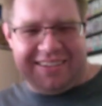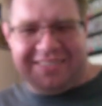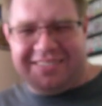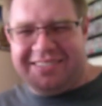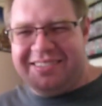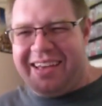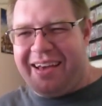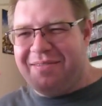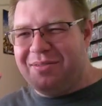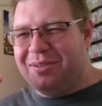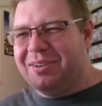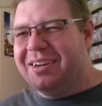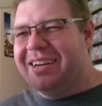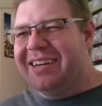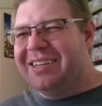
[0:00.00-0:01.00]

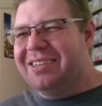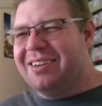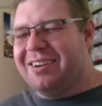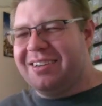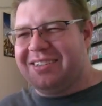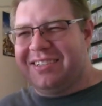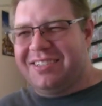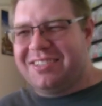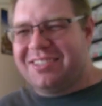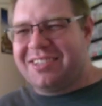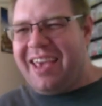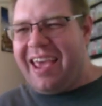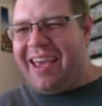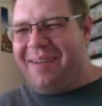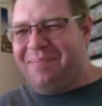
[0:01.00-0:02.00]
devil, or a
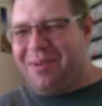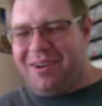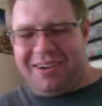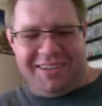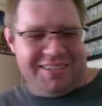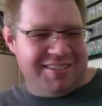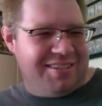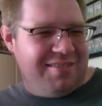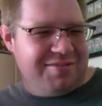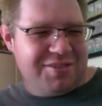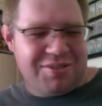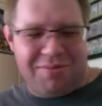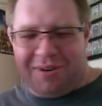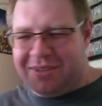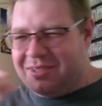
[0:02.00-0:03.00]
scam artist of
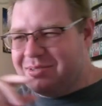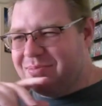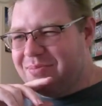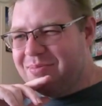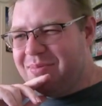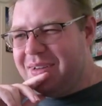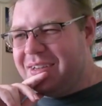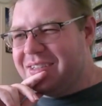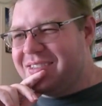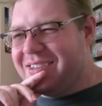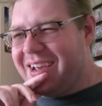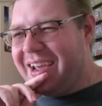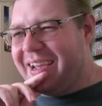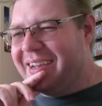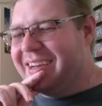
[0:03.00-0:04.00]
sorts, we could
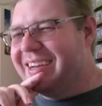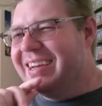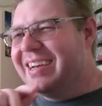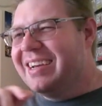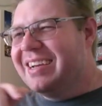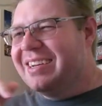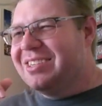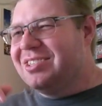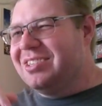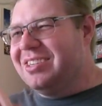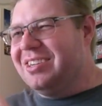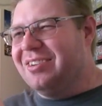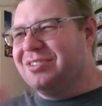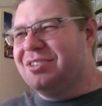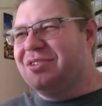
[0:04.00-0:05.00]
say.
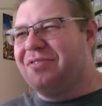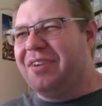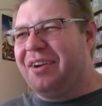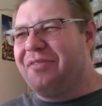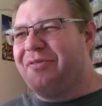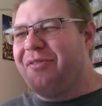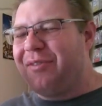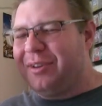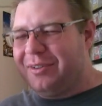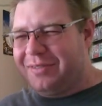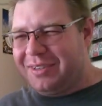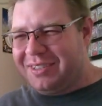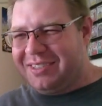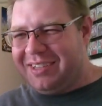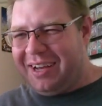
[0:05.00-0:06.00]
She's very full of
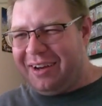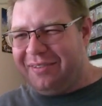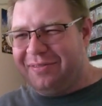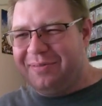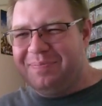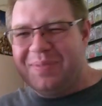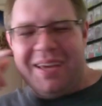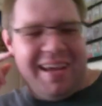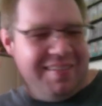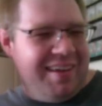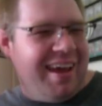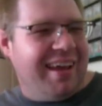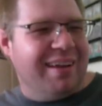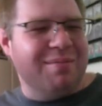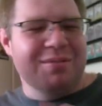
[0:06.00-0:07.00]
herself, and the
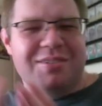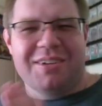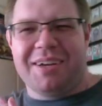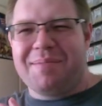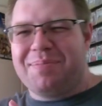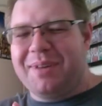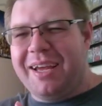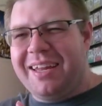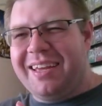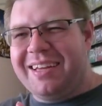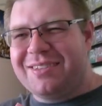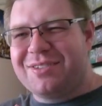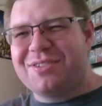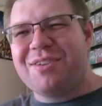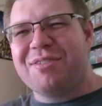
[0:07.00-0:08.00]
animals are complaining,
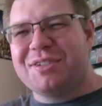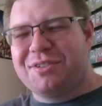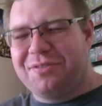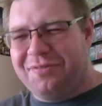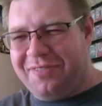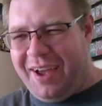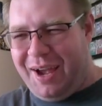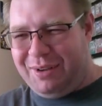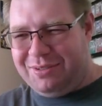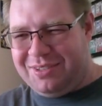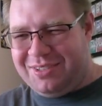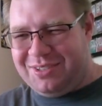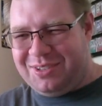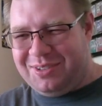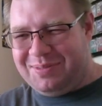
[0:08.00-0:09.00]
and so is
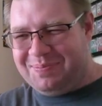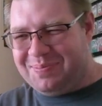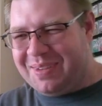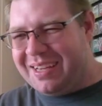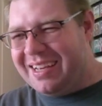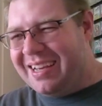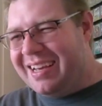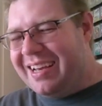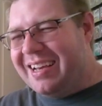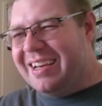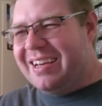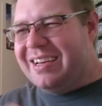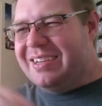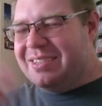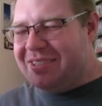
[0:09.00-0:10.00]
Faust.
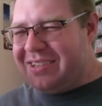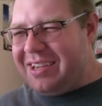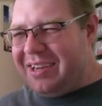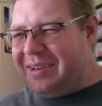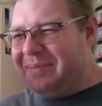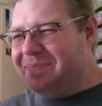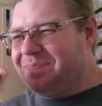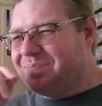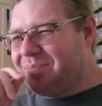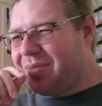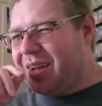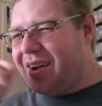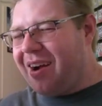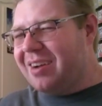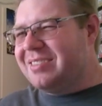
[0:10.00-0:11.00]
See,
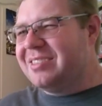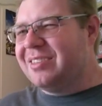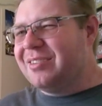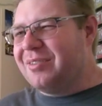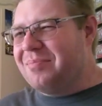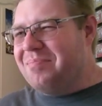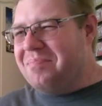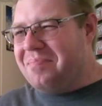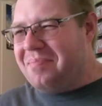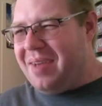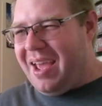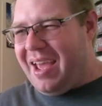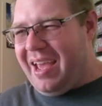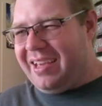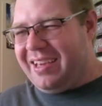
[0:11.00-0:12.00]
our dear little
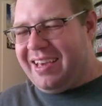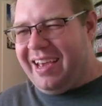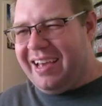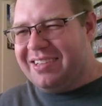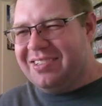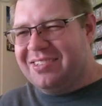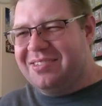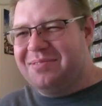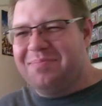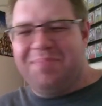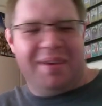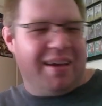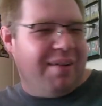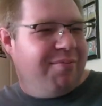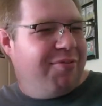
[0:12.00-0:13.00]
Meg has
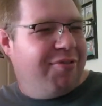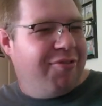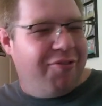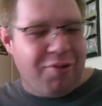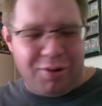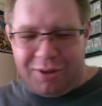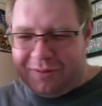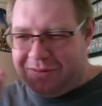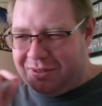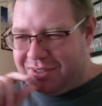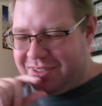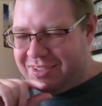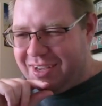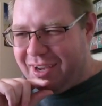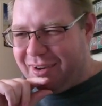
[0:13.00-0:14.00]
become full of
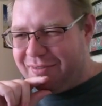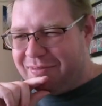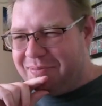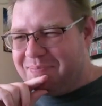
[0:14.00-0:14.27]
herself.